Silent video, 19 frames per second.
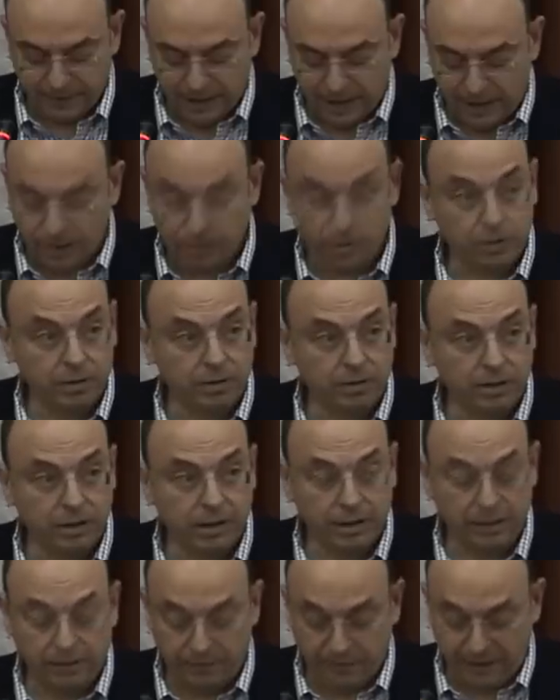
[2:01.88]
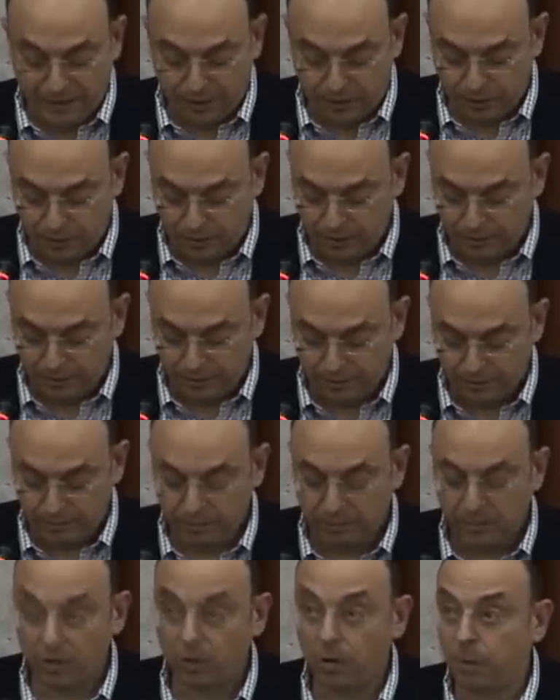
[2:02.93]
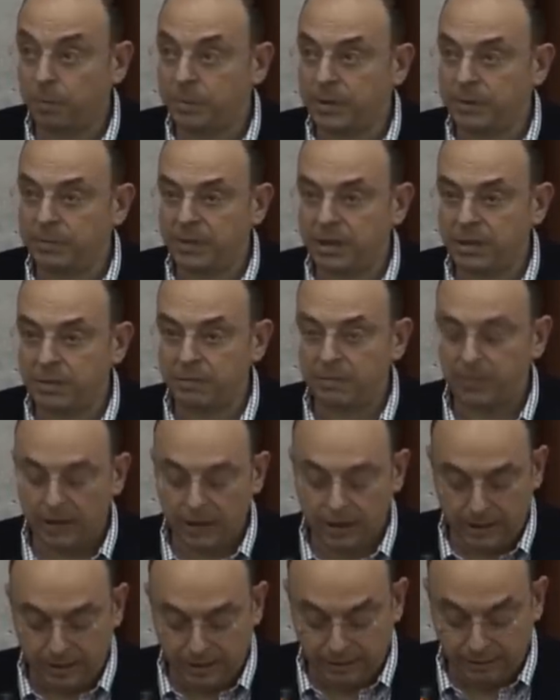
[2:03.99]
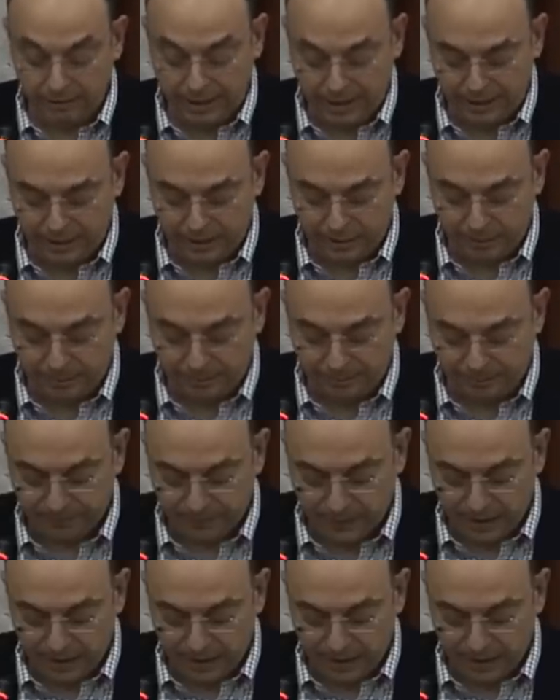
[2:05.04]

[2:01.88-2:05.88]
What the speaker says: action and reflection, optimism and realism,